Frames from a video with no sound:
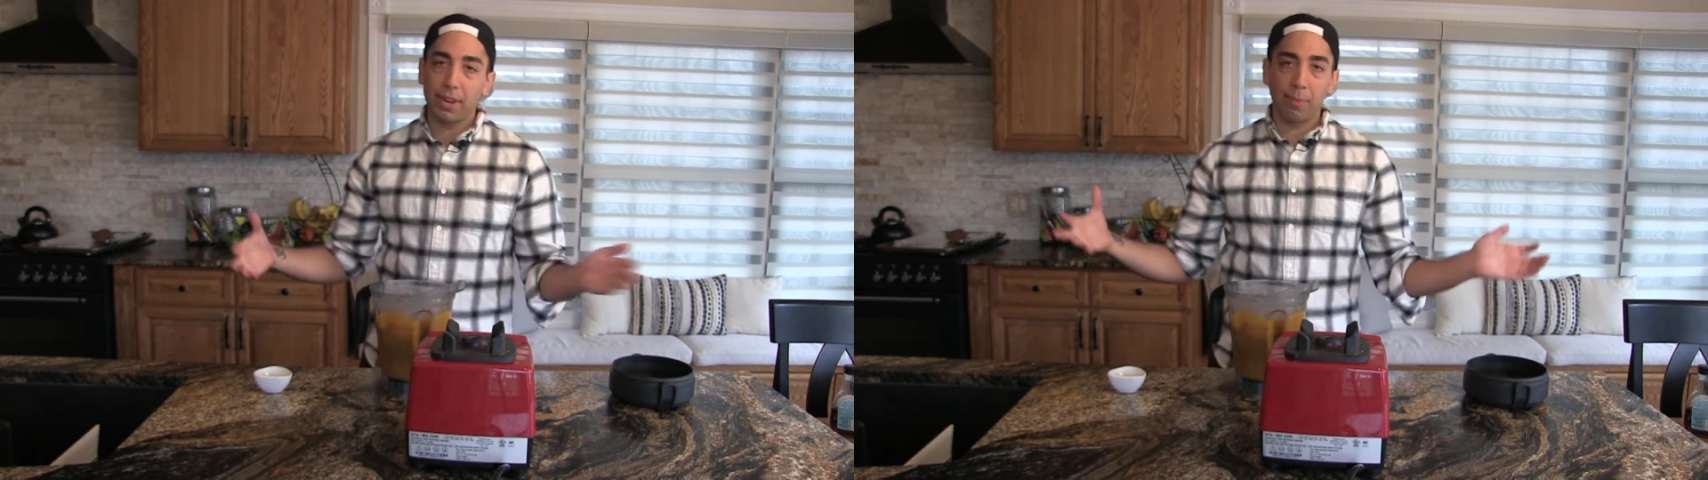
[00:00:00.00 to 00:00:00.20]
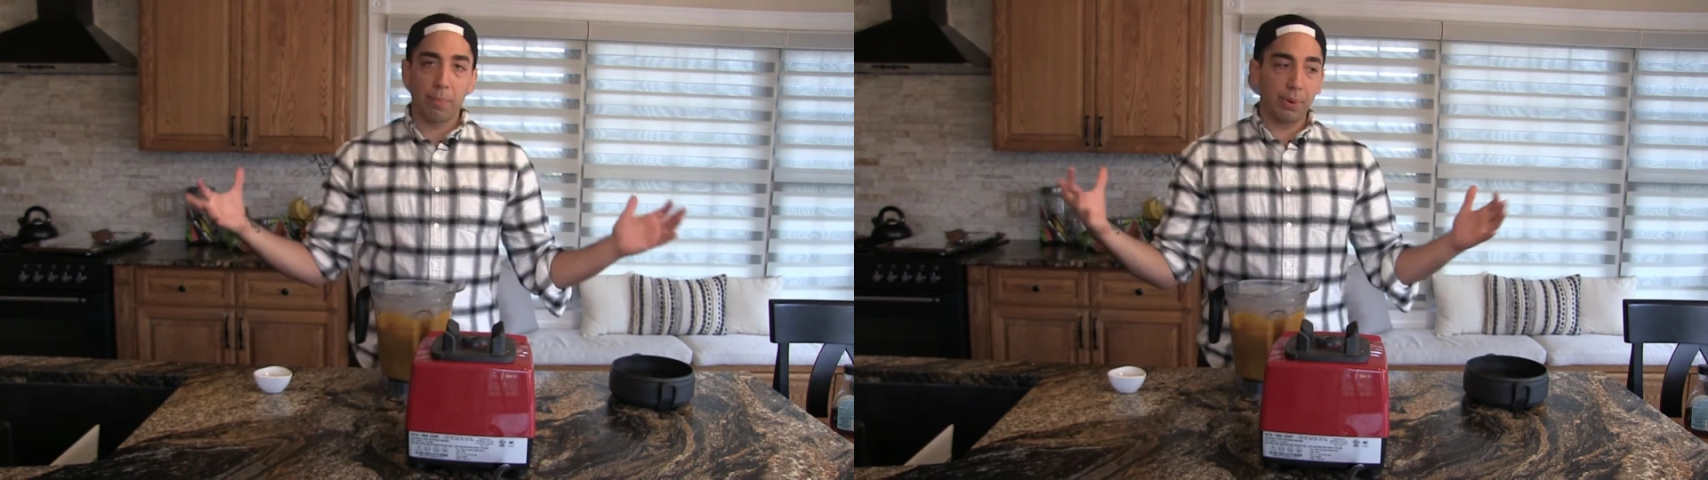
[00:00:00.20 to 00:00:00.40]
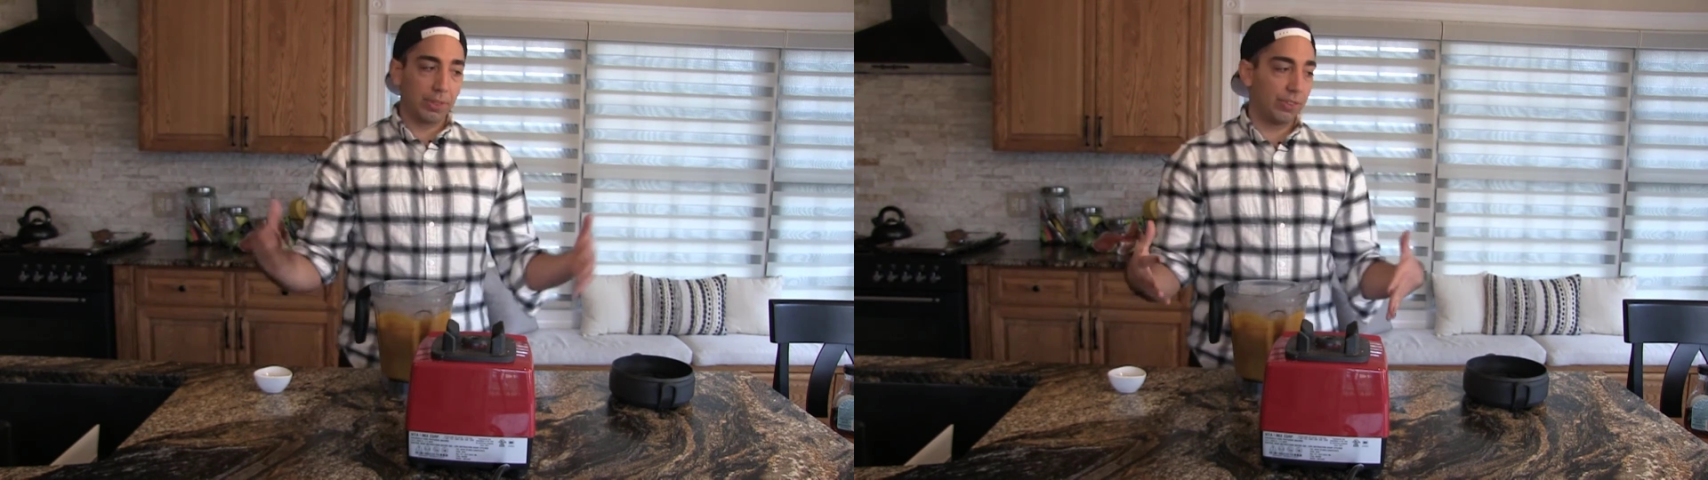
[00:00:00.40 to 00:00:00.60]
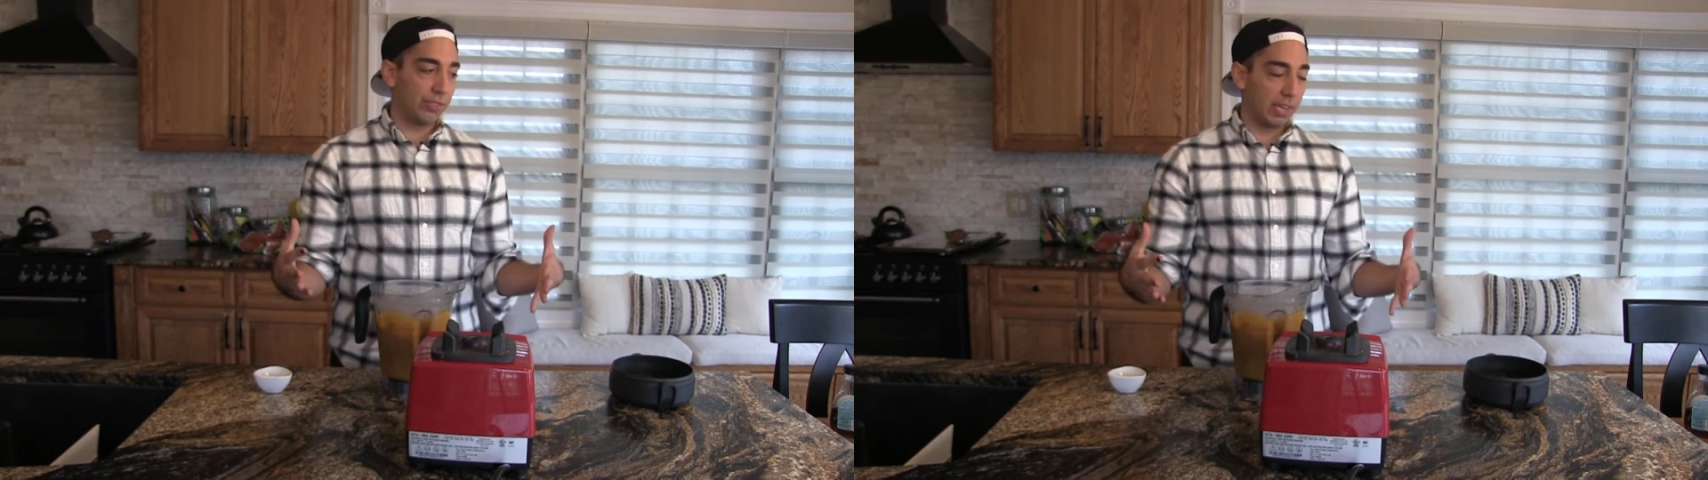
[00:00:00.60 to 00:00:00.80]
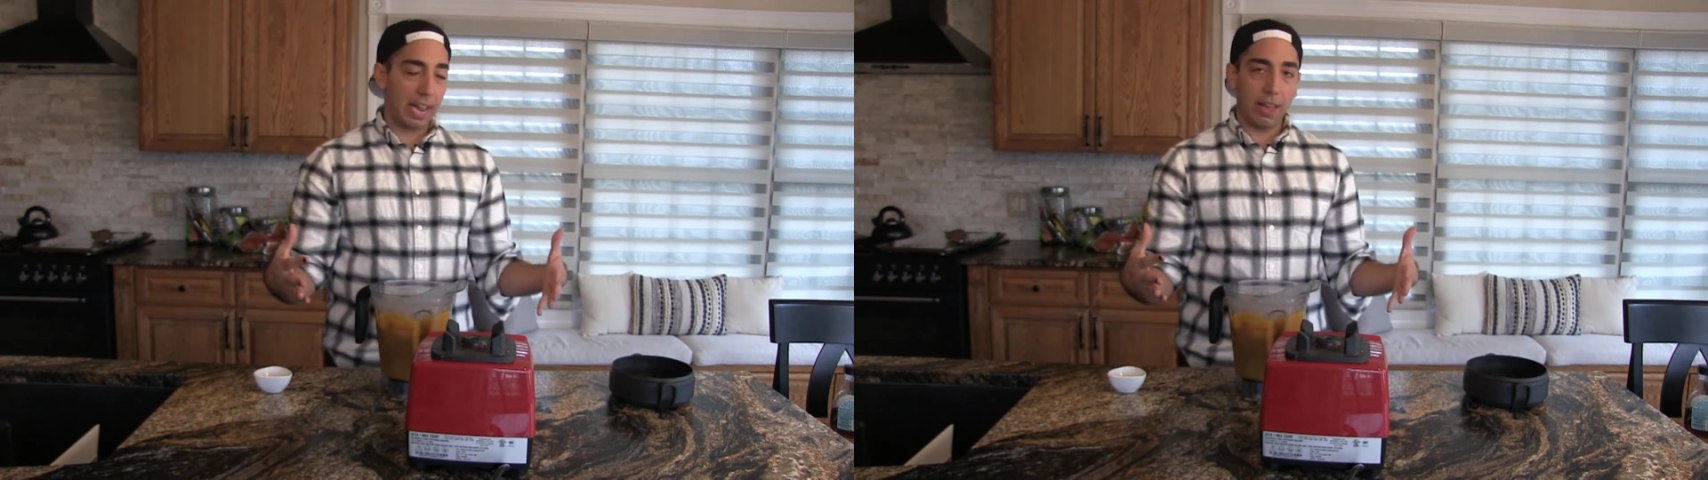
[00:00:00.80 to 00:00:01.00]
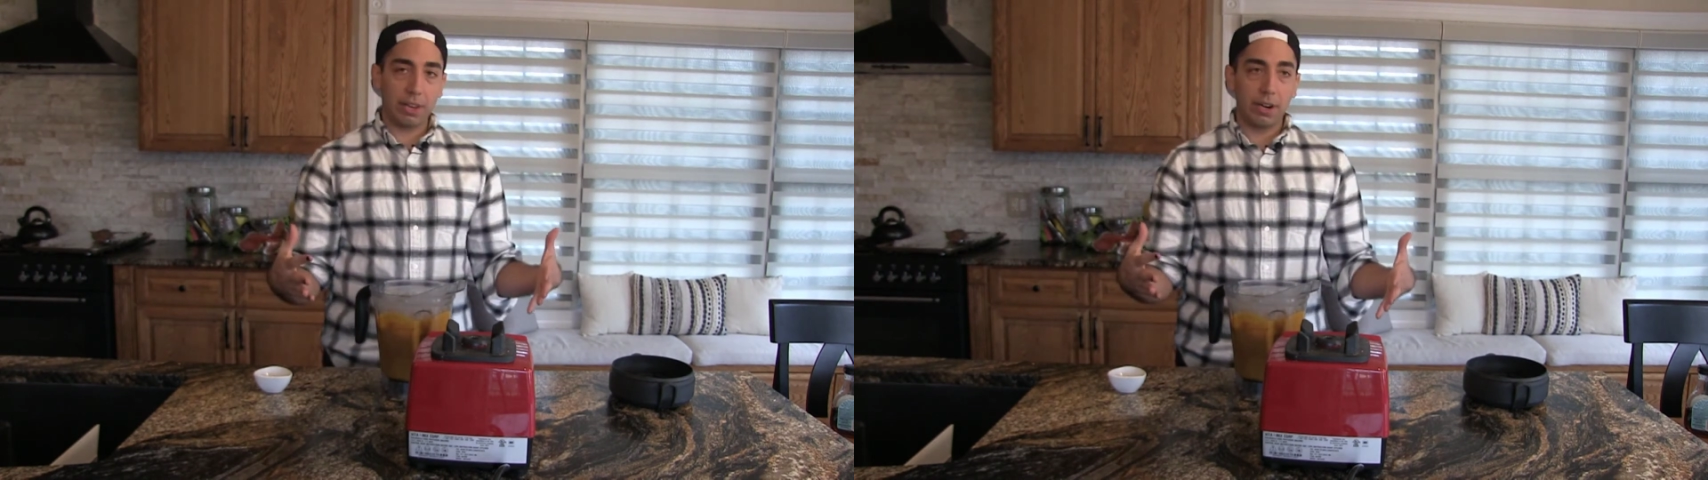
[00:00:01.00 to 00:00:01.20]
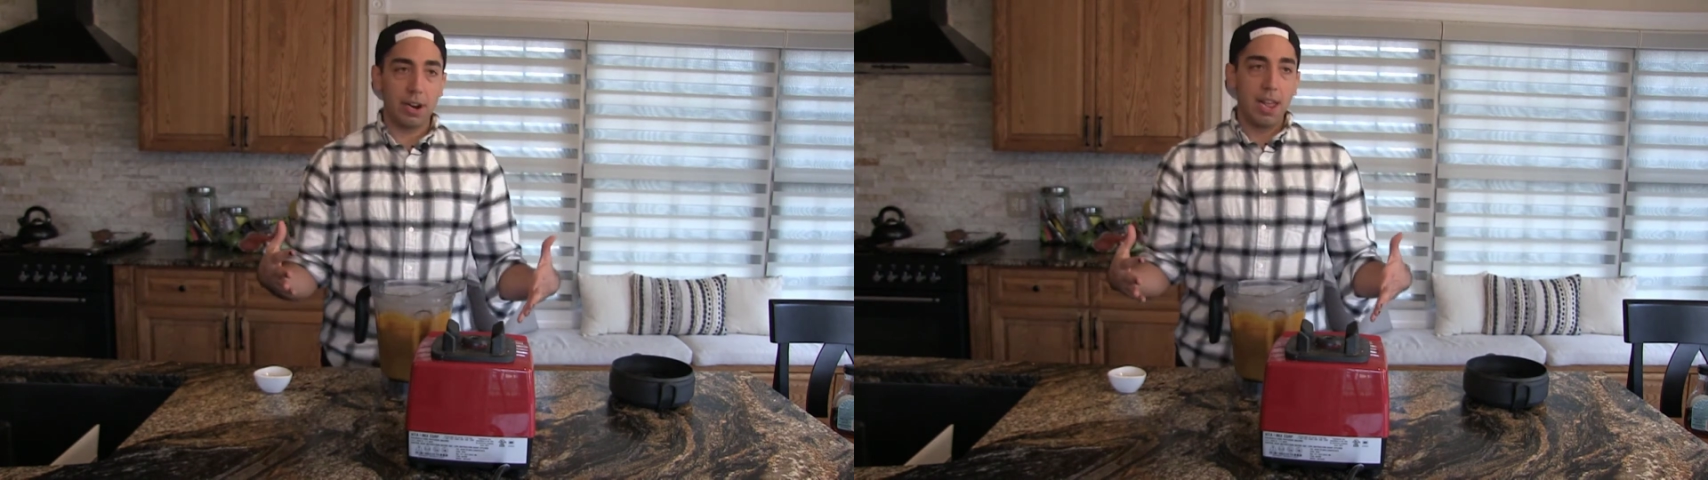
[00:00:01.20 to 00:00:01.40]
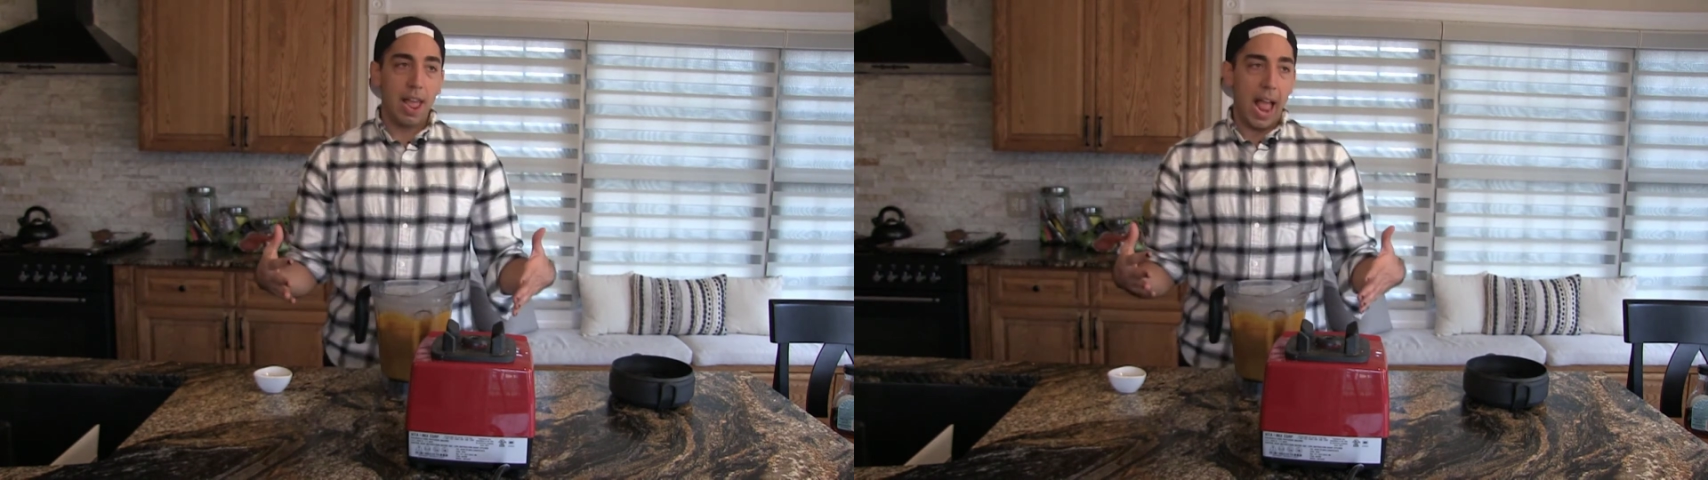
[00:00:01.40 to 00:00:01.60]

I'm gonna put this together,